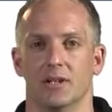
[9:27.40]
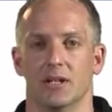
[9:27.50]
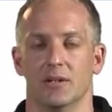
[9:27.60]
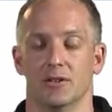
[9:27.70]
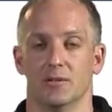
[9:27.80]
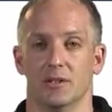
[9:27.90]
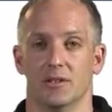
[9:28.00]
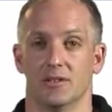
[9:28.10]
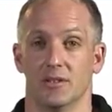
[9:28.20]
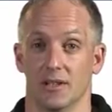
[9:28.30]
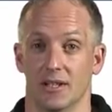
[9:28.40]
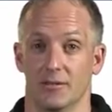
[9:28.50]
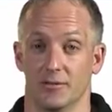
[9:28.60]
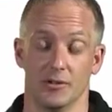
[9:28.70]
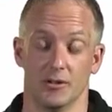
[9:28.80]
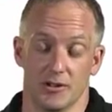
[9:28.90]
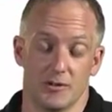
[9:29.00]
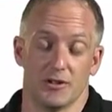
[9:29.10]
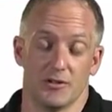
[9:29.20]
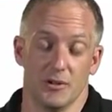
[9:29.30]
which means not as
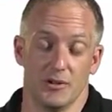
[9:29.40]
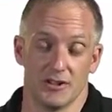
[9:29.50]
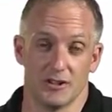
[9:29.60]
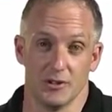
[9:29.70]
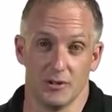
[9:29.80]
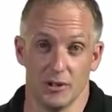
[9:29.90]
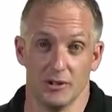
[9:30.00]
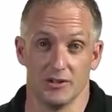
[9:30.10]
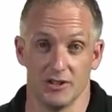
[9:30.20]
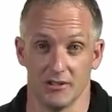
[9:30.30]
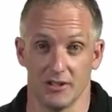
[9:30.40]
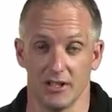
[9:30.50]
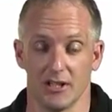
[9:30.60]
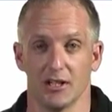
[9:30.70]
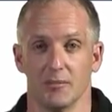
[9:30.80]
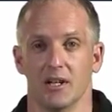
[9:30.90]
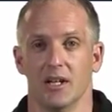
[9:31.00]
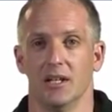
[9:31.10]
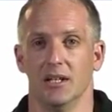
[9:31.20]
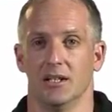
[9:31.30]
much food has to be grown to generate income.
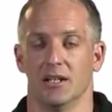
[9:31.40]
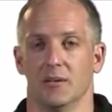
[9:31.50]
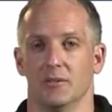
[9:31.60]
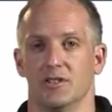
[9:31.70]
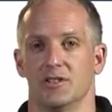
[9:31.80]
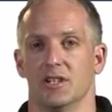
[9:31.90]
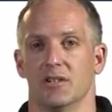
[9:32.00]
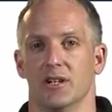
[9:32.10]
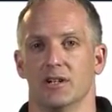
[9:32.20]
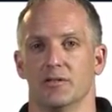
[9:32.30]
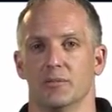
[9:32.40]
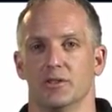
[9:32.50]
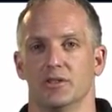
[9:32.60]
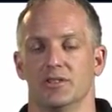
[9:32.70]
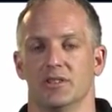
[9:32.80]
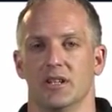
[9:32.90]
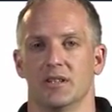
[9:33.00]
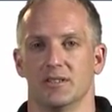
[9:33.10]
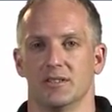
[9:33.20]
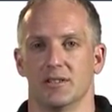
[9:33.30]
Income that's generated from producing
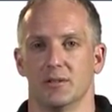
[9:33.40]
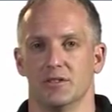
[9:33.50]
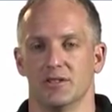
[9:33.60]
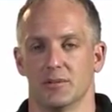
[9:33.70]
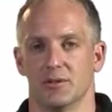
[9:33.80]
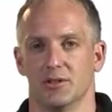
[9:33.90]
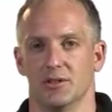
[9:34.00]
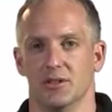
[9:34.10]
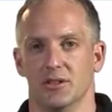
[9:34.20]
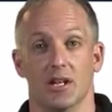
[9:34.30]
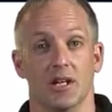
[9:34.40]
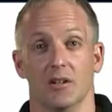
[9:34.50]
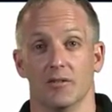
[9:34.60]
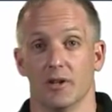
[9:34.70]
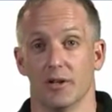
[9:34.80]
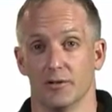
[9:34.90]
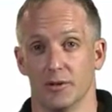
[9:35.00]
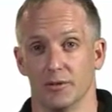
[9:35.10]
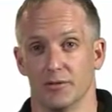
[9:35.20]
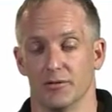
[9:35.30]
these things can be substituted for other
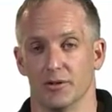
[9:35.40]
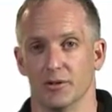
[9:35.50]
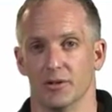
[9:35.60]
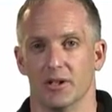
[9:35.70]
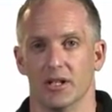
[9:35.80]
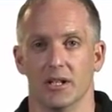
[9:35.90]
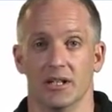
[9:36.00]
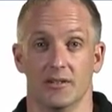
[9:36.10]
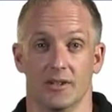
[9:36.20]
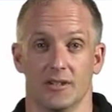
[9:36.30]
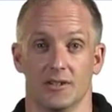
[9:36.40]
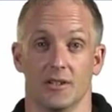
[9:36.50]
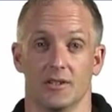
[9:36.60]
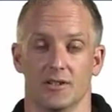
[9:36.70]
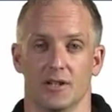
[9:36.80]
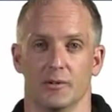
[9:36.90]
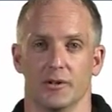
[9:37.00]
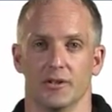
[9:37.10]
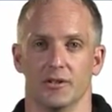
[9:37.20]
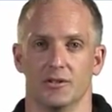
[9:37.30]
forms of food if that's a desirable
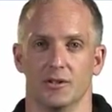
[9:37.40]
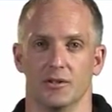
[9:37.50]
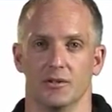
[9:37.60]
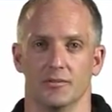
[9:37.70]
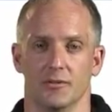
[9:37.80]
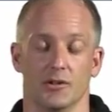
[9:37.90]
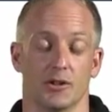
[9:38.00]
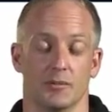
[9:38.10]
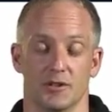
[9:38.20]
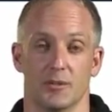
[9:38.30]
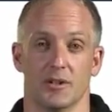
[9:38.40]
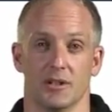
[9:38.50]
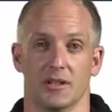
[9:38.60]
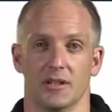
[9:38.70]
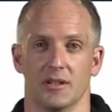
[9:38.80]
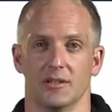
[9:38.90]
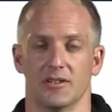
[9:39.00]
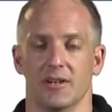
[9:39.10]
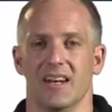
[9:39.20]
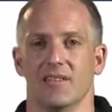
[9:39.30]
thing to do, or could be spent on other things.
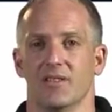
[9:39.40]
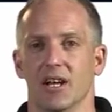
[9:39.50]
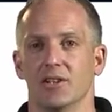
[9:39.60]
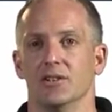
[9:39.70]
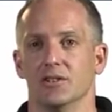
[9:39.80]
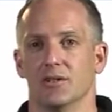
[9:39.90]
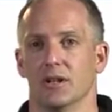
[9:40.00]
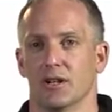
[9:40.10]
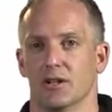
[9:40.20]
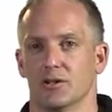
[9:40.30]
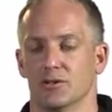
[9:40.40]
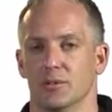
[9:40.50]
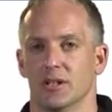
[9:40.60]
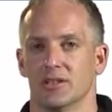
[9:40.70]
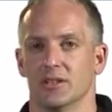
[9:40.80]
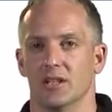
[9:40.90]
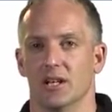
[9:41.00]
So adding value to agricultural production